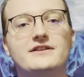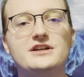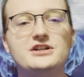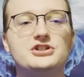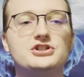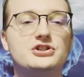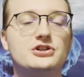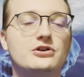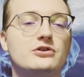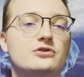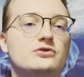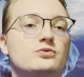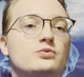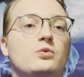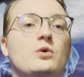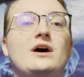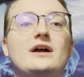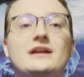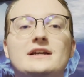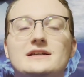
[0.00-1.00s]
This shows
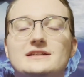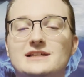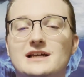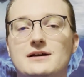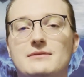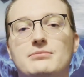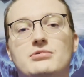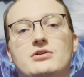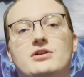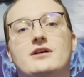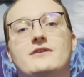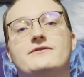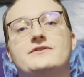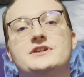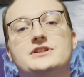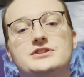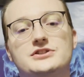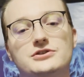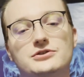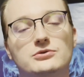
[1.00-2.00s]
one example of
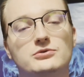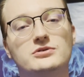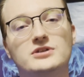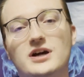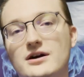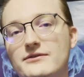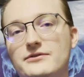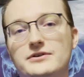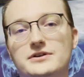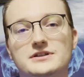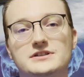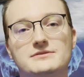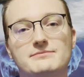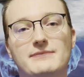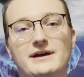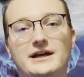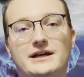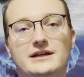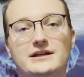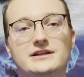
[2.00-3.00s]
this new governance
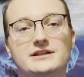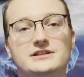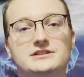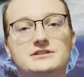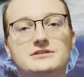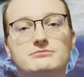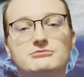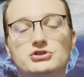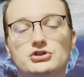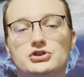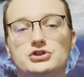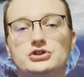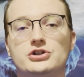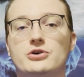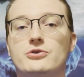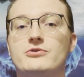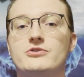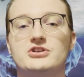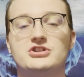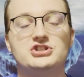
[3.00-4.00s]
mechanism to
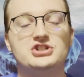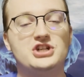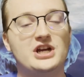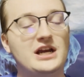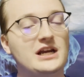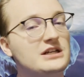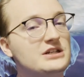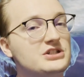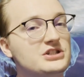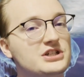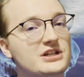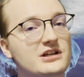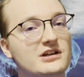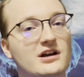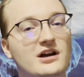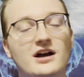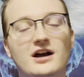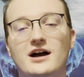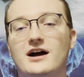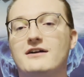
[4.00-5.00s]
show the changing